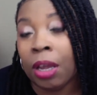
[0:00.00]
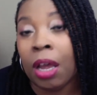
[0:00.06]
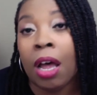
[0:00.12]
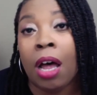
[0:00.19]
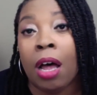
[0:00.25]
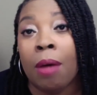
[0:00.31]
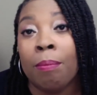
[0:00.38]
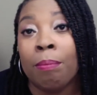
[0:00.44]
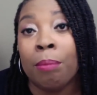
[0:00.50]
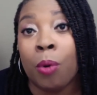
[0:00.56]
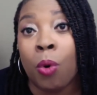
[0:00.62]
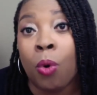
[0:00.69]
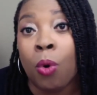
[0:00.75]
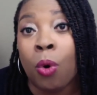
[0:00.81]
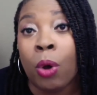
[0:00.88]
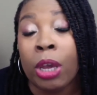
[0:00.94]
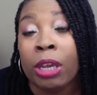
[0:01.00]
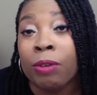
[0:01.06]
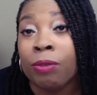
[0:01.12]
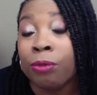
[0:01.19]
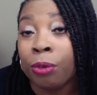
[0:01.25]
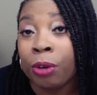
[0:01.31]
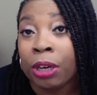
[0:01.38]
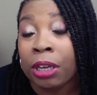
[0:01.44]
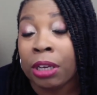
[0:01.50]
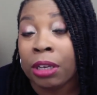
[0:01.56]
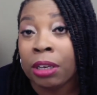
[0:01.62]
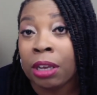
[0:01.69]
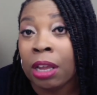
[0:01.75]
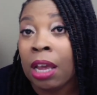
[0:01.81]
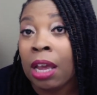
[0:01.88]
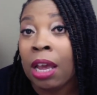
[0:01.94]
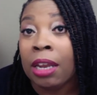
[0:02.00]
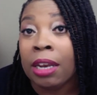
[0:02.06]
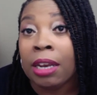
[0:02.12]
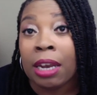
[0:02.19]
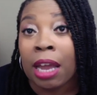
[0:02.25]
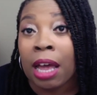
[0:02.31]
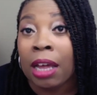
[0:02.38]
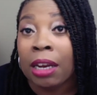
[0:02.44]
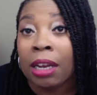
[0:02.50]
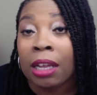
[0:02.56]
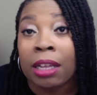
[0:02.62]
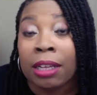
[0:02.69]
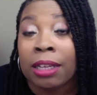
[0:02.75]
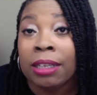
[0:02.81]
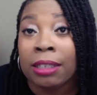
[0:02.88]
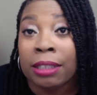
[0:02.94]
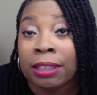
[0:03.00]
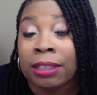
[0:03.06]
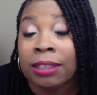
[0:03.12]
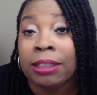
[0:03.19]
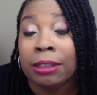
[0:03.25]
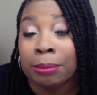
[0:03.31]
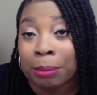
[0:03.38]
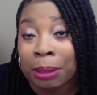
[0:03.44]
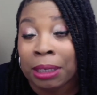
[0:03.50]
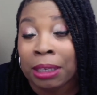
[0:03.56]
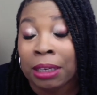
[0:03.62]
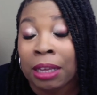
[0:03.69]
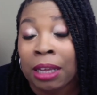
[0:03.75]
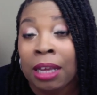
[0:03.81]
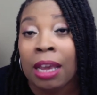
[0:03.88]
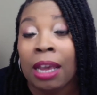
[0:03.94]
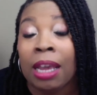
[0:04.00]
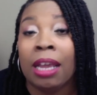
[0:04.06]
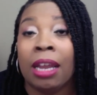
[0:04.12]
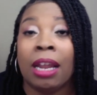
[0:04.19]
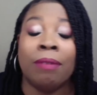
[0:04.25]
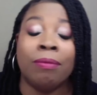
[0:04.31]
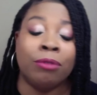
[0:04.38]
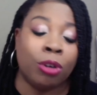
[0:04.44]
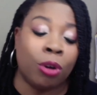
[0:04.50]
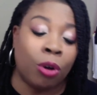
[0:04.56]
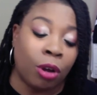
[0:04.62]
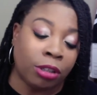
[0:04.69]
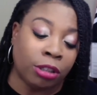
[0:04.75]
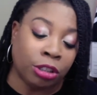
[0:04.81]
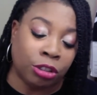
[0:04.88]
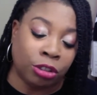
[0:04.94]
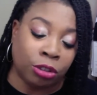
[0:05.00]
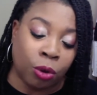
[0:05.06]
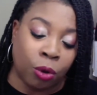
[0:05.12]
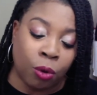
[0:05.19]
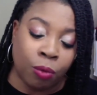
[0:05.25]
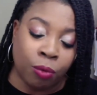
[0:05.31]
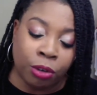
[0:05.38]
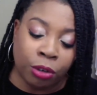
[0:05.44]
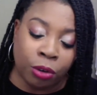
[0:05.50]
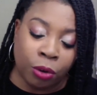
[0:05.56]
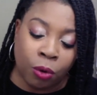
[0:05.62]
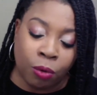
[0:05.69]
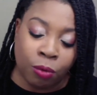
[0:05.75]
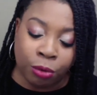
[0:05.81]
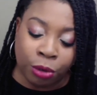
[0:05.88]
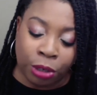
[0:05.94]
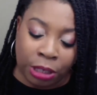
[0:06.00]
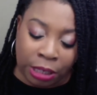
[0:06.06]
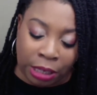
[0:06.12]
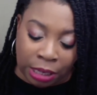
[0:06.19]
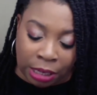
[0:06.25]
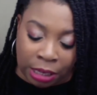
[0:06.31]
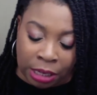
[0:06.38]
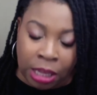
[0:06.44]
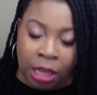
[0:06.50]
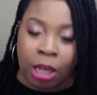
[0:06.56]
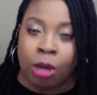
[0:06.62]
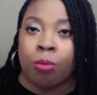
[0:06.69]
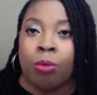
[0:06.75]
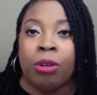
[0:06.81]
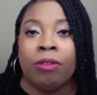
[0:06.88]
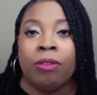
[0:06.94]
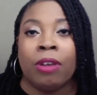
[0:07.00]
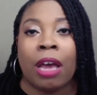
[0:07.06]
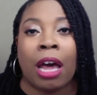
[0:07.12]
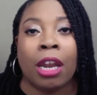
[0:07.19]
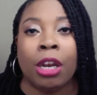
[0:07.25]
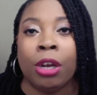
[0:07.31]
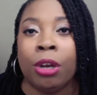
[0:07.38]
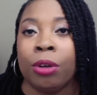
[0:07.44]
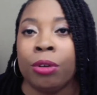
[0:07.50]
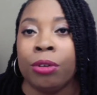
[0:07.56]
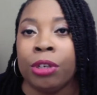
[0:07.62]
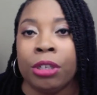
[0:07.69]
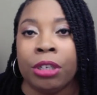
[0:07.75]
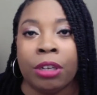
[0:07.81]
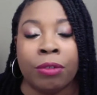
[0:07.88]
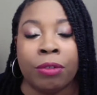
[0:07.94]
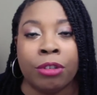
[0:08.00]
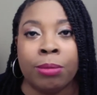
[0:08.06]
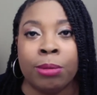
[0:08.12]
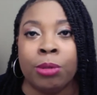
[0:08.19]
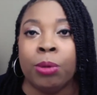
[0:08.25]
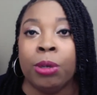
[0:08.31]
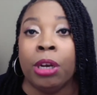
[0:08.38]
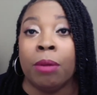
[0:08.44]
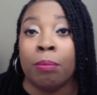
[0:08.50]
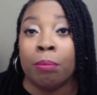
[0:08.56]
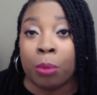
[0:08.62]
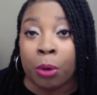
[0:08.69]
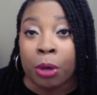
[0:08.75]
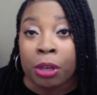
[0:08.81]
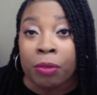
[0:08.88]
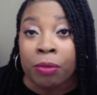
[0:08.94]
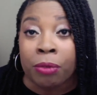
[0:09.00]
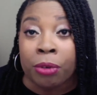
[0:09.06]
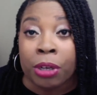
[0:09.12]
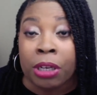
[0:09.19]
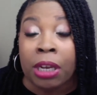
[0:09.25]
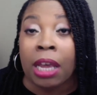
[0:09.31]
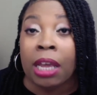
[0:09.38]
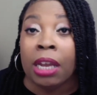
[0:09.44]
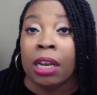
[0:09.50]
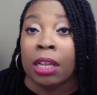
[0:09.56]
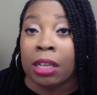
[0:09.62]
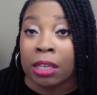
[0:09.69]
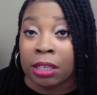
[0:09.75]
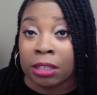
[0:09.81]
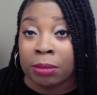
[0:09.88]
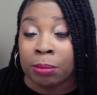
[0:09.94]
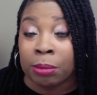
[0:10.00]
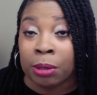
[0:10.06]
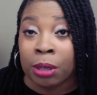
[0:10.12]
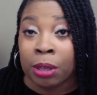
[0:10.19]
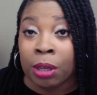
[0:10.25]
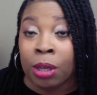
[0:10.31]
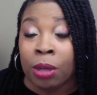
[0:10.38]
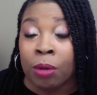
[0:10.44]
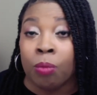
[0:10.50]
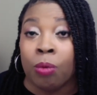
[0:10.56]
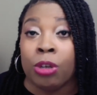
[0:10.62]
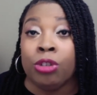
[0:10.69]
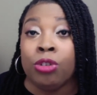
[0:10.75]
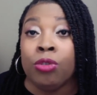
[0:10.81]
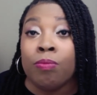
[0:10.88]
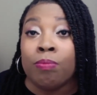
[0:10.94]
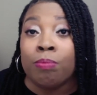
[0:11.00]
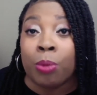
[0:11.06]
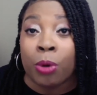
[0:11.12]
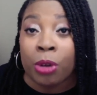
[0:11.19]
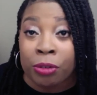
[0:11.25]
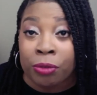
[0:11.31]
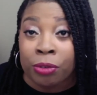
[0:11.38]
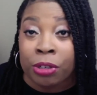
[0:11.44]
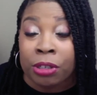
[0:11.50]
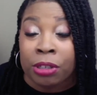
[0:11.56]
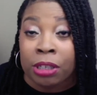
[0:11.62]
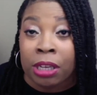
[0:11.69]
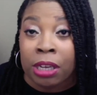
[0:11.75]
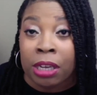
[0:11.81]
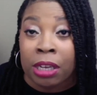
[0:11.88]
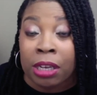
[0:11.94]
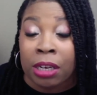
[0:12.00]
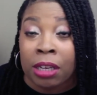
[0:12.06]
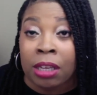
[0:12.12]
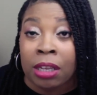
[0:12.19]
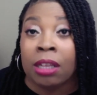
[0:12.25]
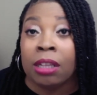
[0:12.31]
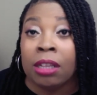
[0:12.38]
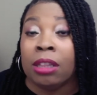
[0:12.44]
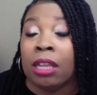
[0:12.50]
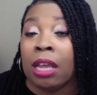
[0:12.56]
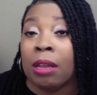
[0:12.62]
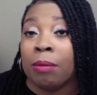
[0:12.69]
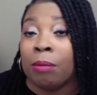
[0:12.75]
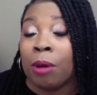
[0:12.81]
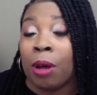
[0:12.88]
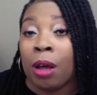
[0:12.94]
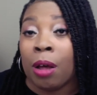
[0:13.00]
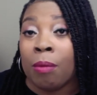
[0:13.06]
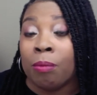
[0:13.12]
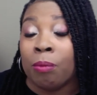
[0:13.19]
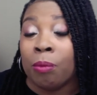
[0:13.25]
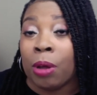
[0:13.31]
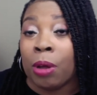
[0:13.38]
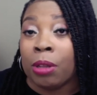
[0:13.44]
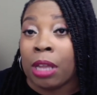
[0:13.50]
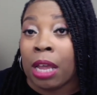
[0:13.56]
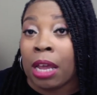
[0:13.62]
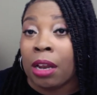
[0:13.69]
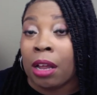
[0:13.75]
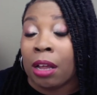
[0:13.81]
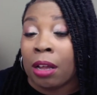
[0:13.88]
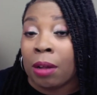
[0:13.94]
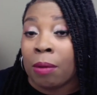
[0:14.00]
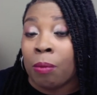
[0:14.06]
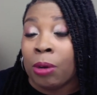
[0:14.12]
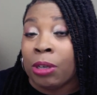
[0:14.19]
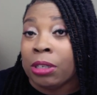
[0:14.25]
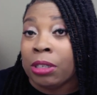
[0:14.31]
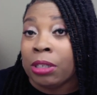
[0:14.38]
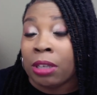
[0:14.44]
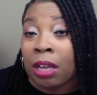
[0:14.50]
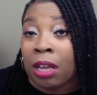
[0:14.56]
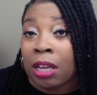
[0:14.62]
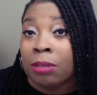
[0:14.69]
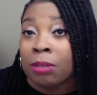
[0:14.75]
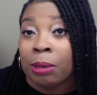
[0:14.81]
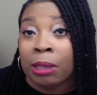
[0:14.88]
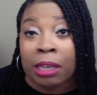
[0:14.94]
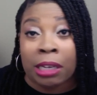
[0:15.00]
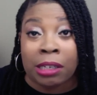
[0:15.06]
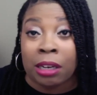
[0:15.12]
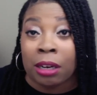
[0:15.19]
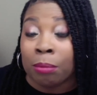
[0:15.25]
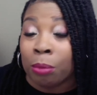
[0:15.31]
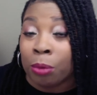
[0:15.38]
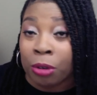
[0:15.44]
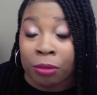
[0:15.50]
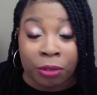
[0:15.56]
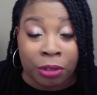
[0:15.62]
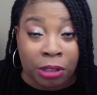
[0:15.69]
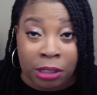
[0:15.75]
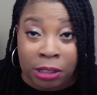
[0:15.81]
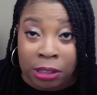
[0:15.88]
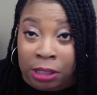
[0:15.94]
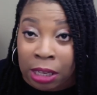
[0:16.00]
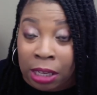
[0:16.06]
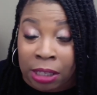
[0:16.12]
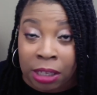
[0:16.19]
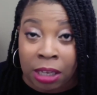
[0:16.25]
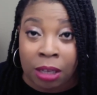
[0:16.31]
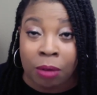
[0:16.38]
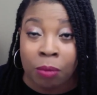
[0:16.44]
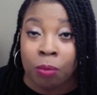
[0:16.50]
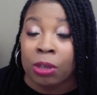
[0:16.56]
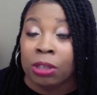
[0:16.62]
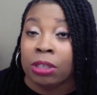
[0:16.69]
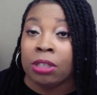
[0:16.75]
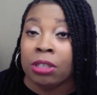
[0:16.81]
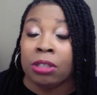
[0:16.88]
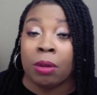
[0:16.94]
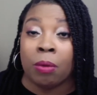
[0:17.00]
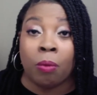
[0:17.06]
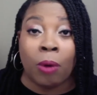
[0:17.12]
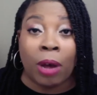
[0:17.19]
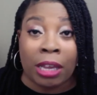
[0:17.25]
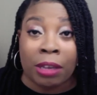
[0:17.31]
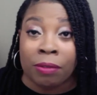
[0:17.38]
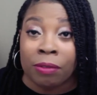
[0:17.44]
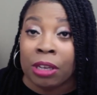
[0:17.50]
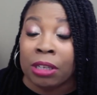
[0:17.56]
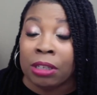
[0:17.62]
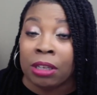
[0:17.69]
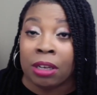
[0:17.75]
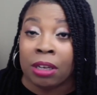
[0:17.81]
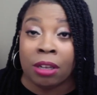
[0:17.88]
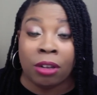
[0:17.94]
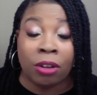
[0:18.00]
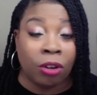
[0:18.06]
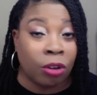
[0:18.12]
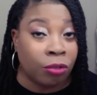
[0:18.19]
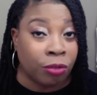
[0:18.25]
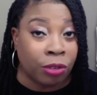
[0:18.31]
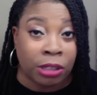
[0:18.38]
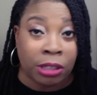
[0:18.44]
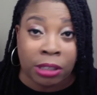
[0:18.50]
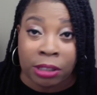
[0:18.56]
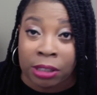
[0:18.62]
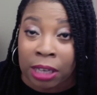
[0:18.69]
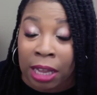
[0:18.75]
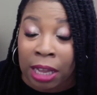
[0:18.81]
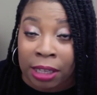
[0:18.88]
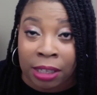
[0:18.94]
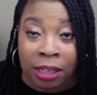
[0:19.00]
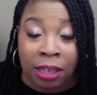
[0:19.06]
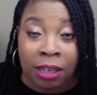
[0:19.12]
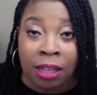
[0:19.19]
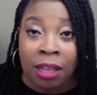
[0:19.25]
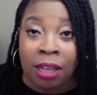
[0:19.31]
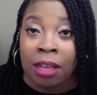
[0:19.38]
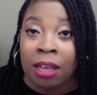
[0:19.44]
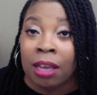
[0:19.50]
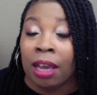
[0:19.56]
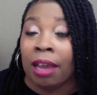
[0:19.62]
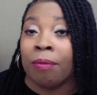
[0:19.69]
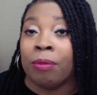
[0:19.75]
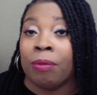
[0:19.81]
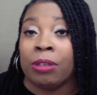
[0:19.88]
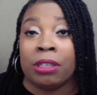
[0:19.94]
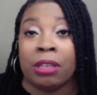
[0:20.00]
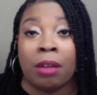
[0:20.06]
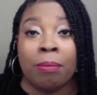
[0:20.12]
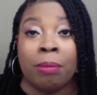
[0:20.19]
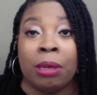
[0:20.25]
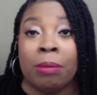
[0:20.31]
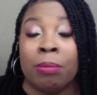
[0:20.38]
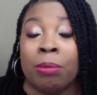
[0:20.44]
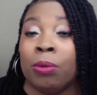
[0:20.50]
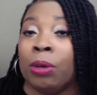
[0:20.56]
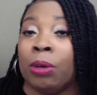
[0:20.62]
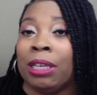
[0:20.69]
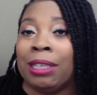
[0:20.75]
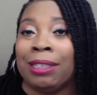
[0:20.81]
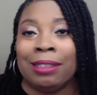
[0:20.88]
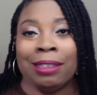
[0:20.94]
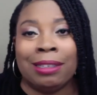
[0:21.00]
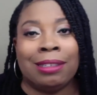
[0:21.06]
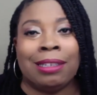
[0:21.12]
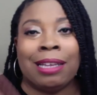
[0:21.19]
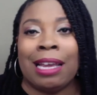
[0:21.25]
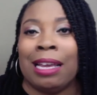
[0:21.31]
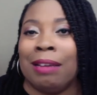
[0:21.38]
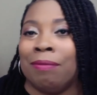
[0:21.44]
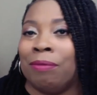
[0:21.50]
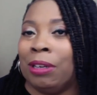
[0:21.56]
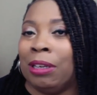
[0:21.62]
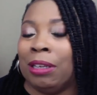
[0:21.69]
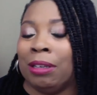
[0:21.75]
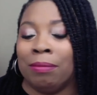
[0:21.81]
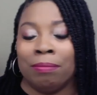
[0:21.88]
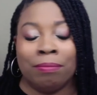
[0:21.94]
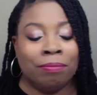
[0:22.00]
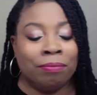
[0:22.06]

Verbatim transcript: A boyfriend, not a husband. And I've taught this over and over again. We've got to learn the difference between a boyfriend and a husband. What do boyfriends get that um that um what does a husband get that a boyfriend does not get what does a wife get that a girlfriend does not get and for some people it's the same for them